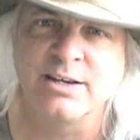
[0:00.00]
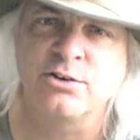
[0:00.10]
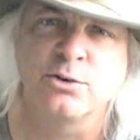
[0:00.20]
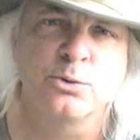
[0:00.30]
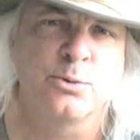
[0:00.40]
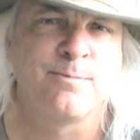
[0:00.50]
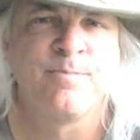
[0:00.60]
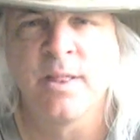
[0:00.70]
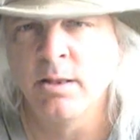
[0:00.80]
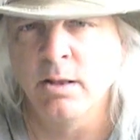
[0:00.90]
issue
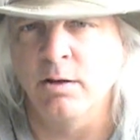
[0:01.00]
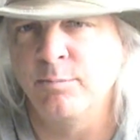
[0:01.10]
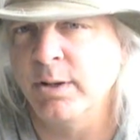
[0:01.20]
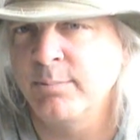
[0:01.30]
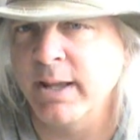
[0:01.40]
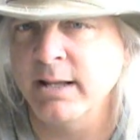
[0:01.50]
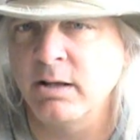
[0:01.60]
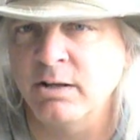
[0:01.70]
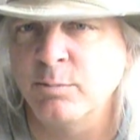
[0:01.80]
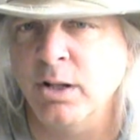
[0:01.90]
of Big Bang
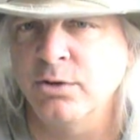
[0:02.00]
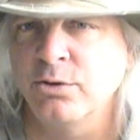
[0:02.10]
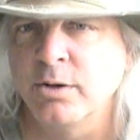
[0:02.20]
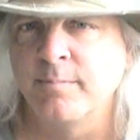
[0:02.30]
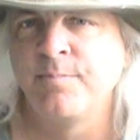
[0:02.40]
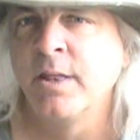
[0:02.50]
cosmology.